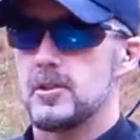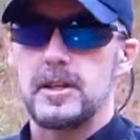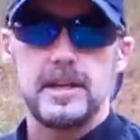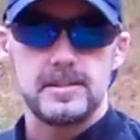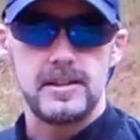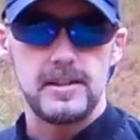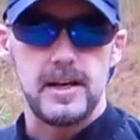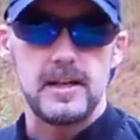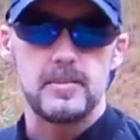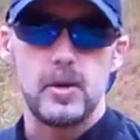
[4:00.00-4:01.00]
so you can't see
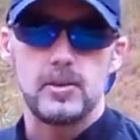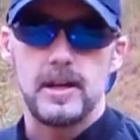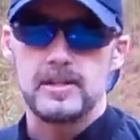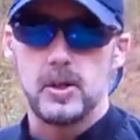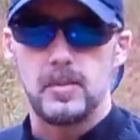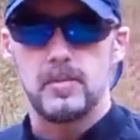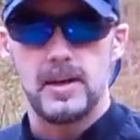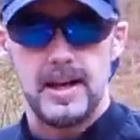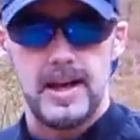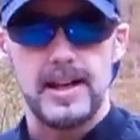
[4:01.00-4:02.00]
that I keep both eyes open,
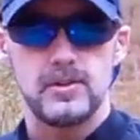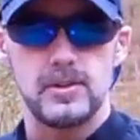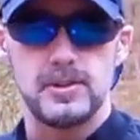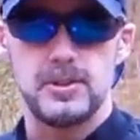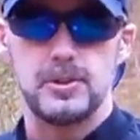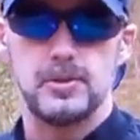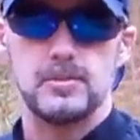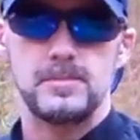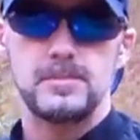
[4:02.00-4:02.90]
but I actually do.